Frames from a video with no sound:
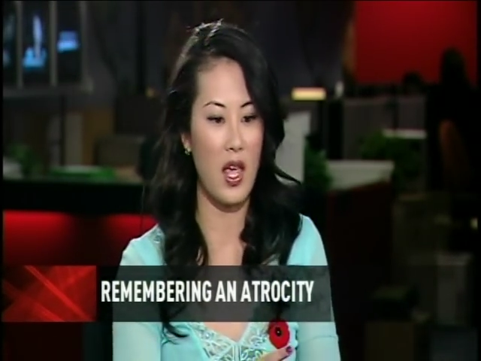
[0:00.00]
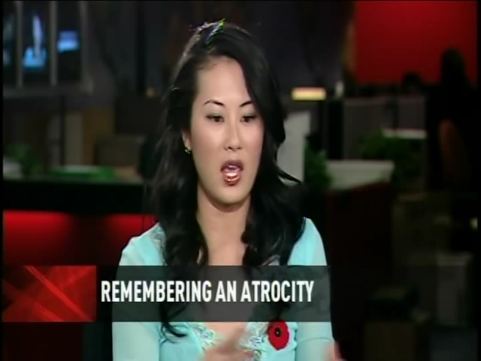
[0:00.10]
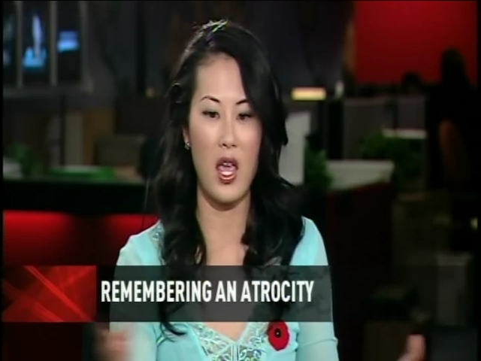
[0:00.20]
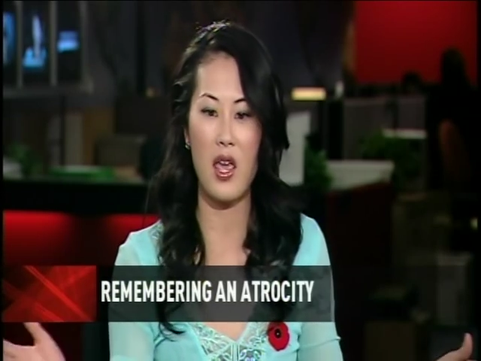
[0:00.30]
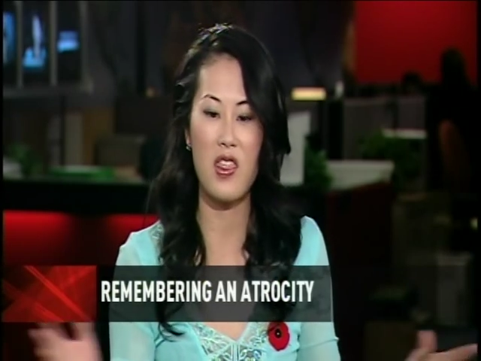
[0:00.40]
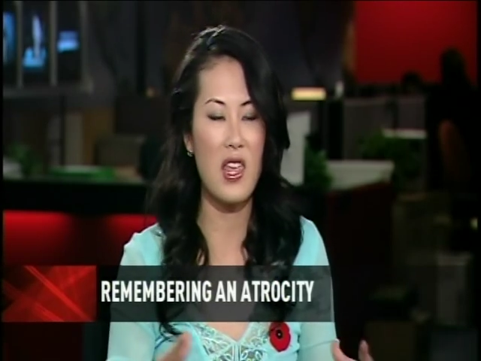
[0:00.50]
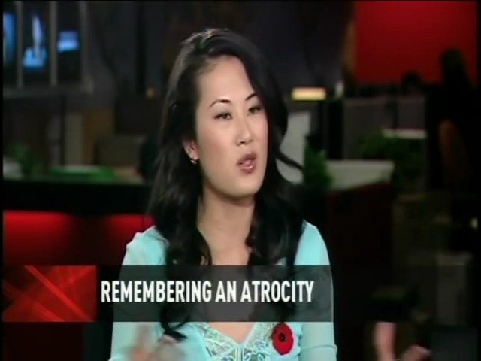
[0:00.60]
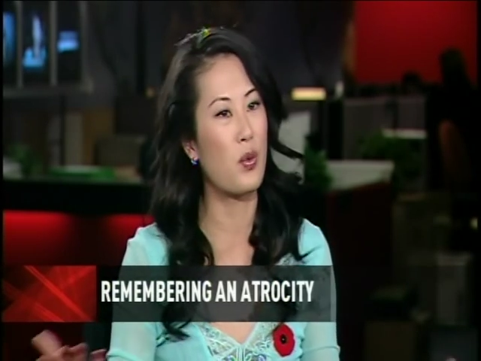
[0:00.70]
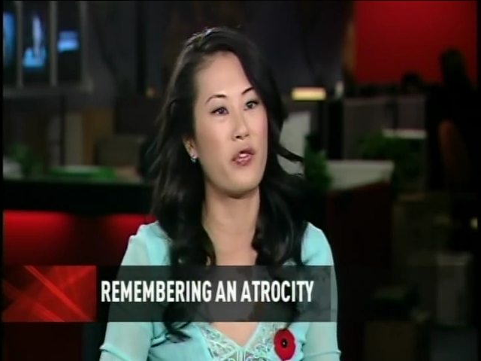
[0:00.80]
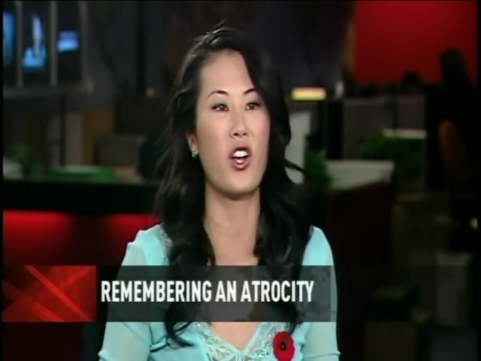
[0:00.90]

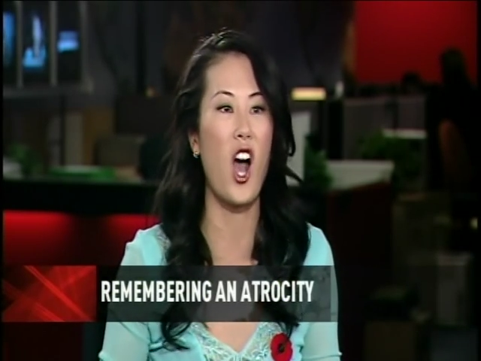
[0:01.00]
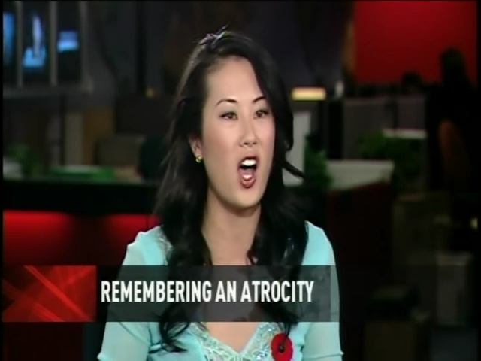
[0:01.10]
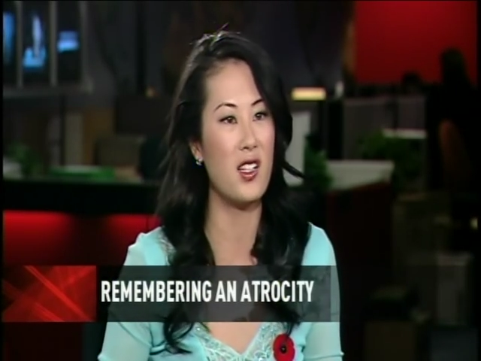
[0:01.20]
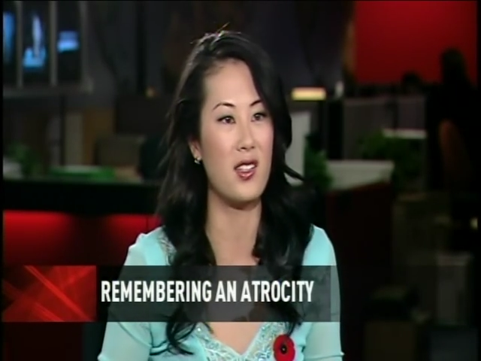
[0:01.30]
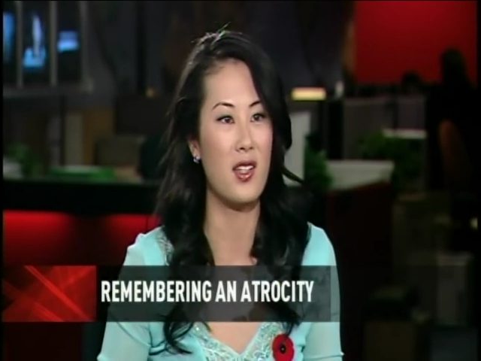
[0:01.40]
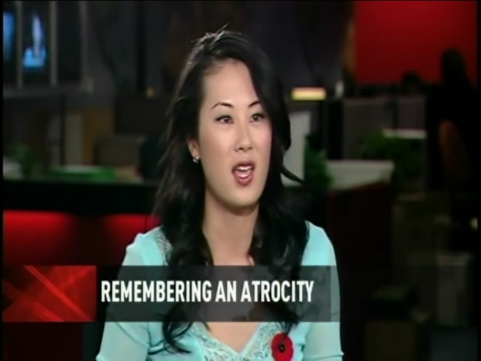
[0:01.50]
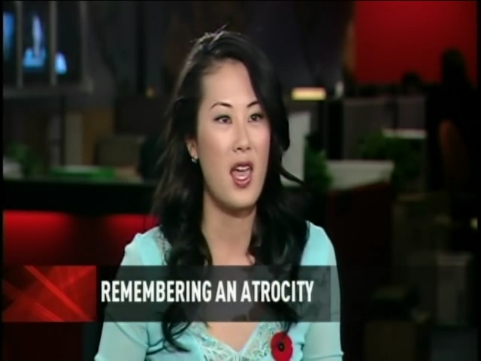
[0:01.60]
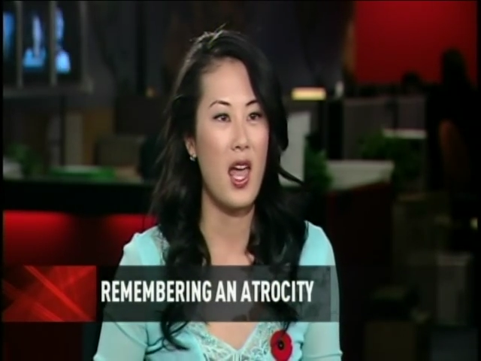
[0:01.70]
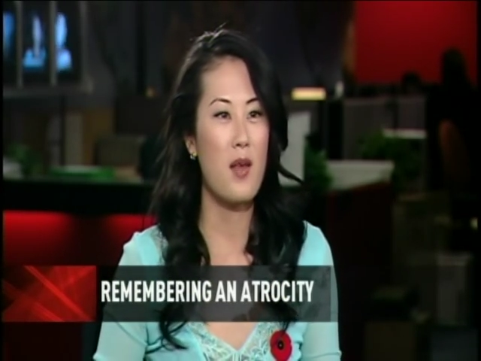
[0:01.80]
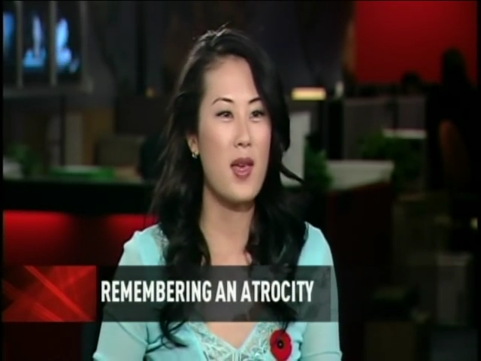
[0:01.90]
things were forgotten. Mm-hmm.
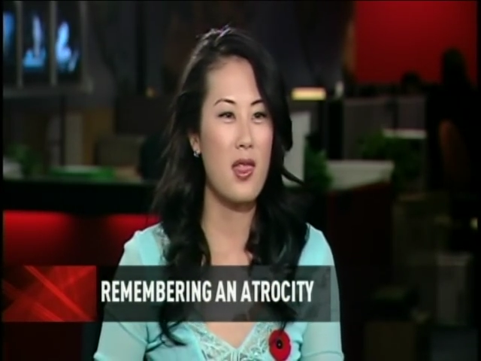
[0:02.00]
And I mean,